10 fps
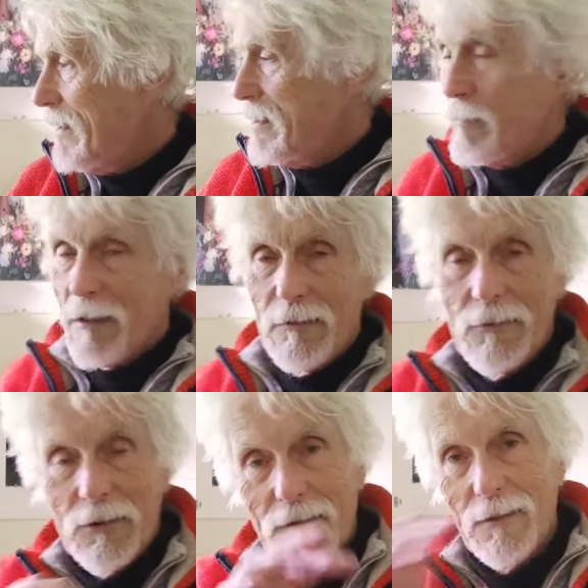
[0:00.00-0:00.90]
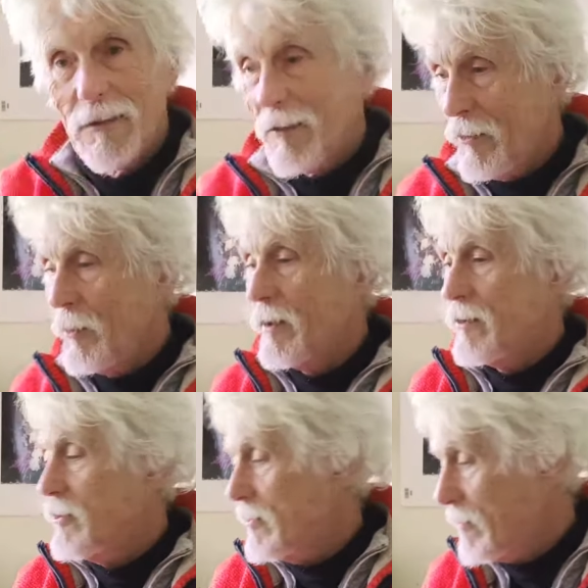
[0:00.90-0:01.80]
emails, and I thought I'd
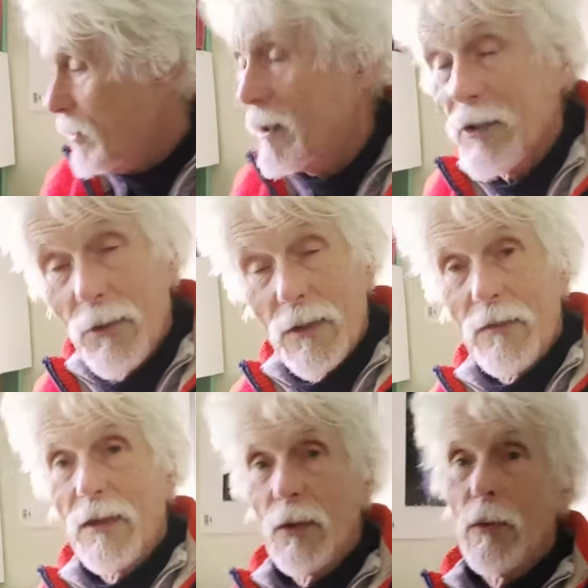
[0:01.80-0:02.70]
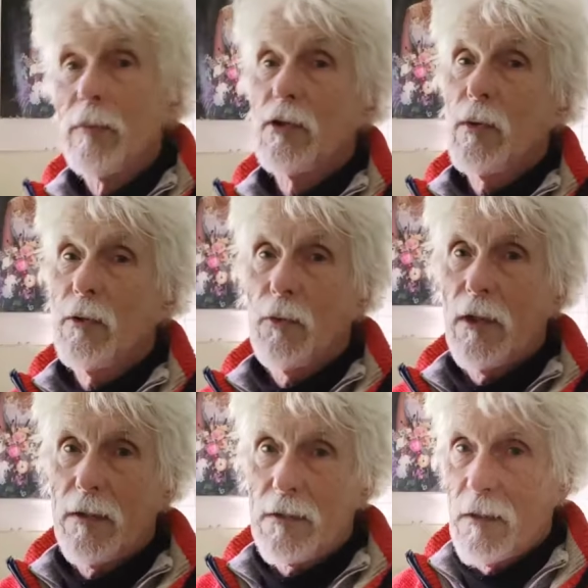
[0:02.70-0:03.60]
just quickly do this video in between all the
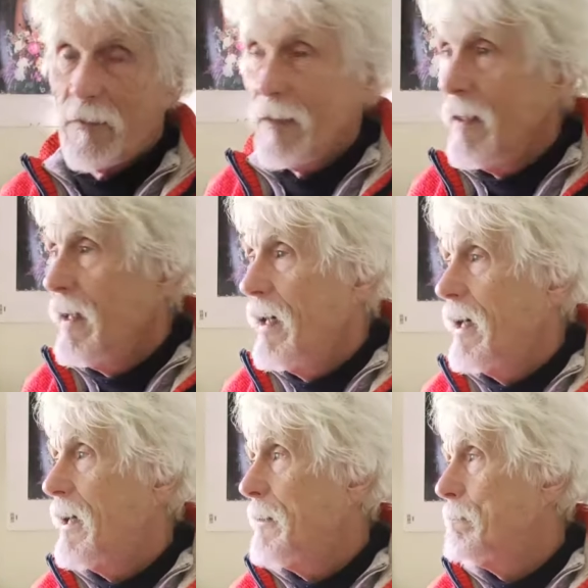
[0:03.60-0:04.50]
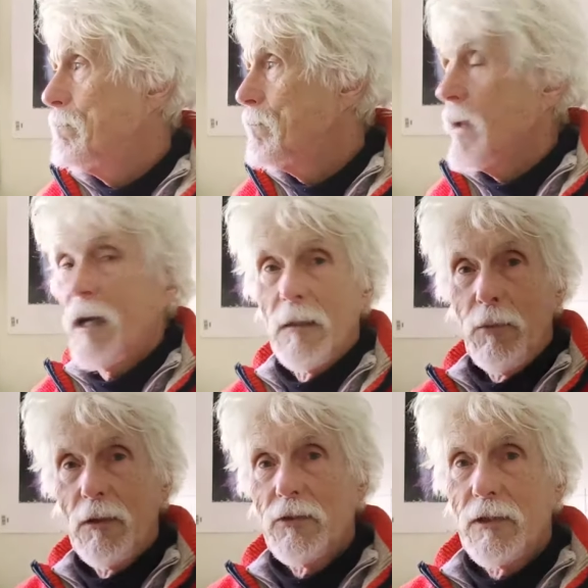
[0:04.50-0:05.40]
other stuff. And
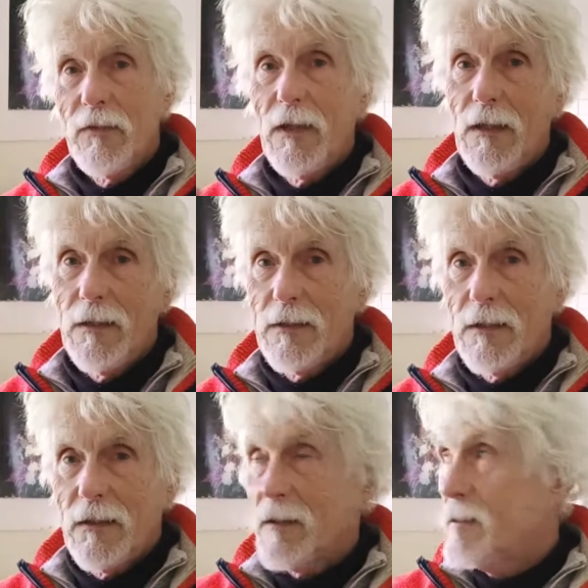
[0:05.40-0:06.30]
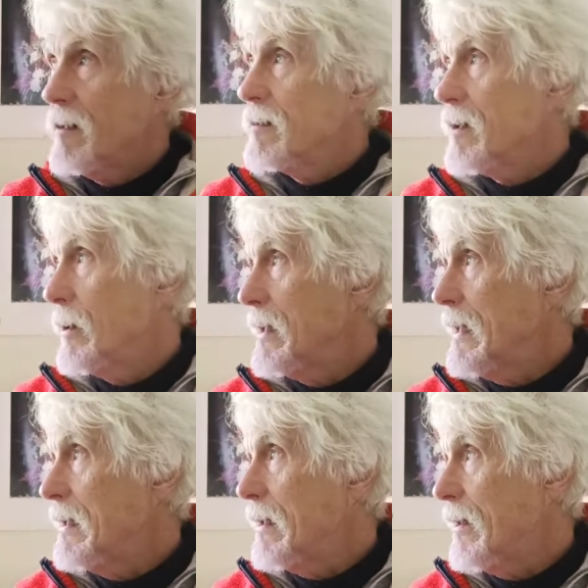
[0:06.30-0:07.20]
apologies for the lighting. The sun's going
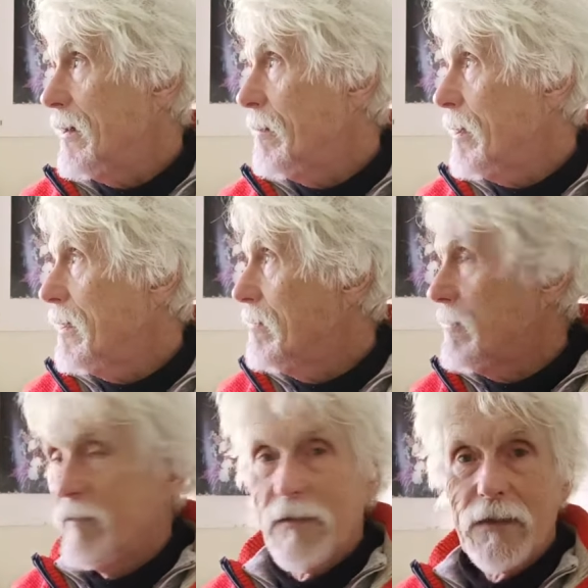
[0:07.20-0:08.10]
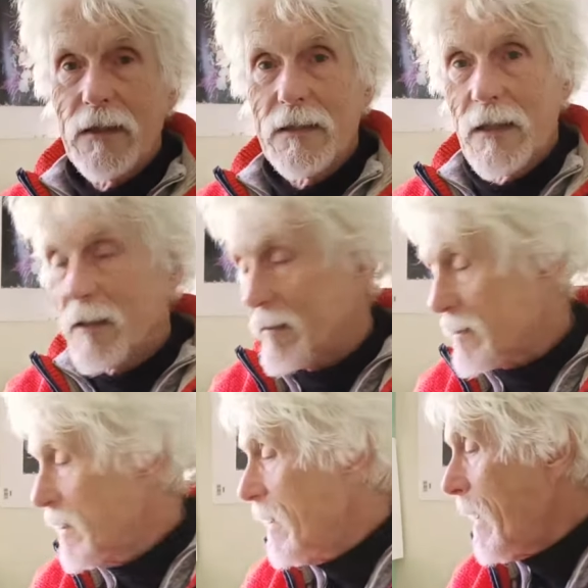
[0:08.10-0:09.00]
in and out about every 15 seconds.